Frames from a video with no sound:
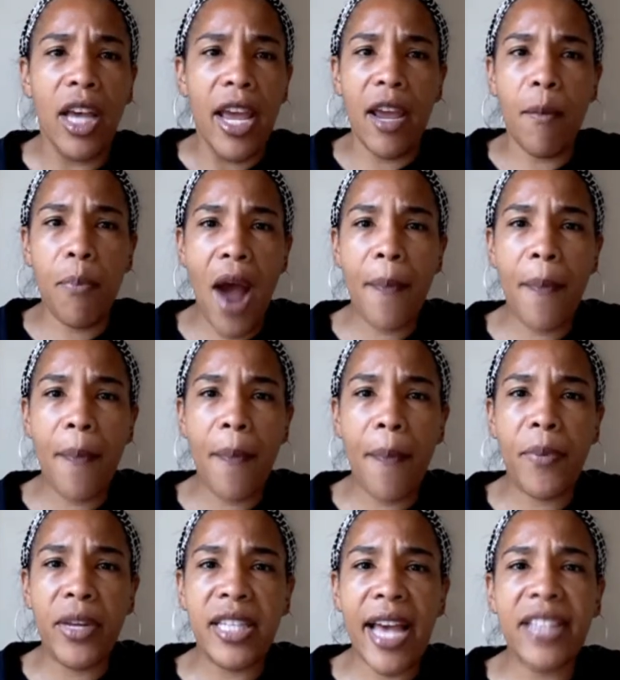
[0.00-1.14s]
in
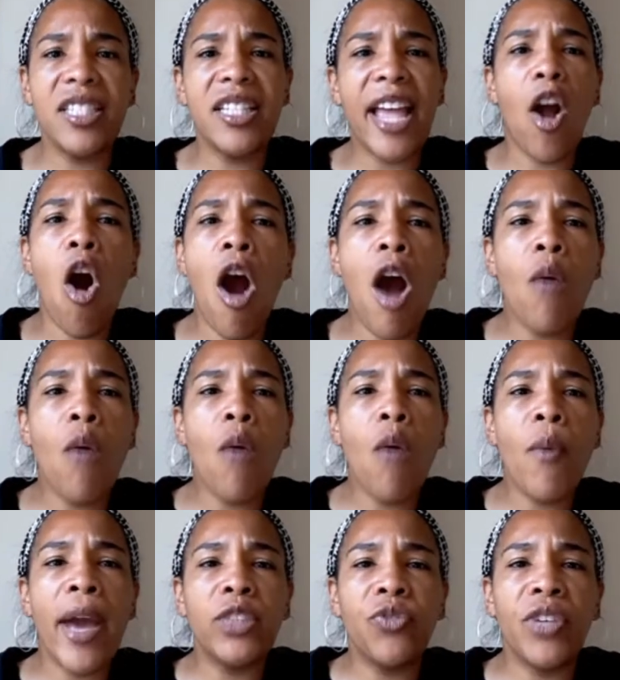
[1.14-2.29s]
property taxes. They
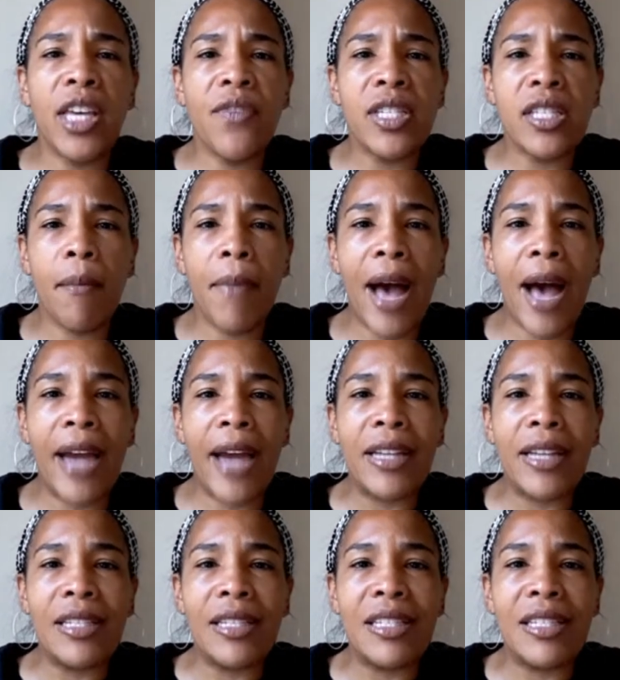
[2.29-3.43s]
always forgiving
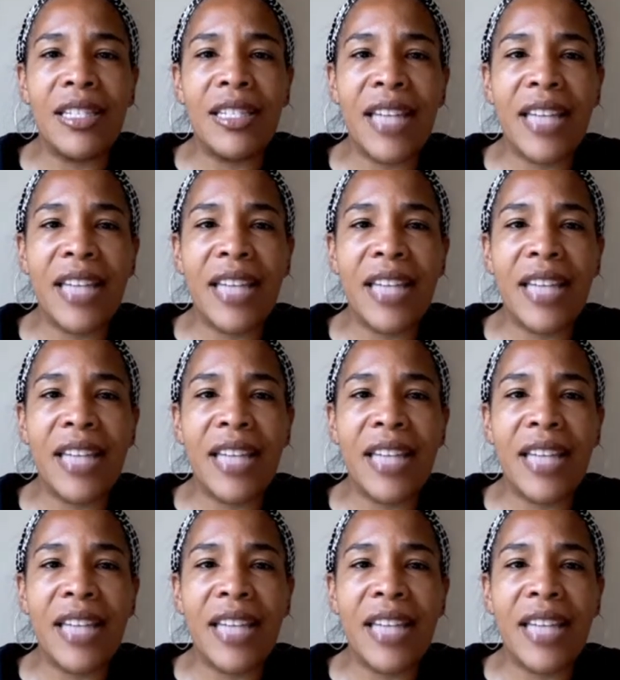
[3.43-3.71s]
somebody's debt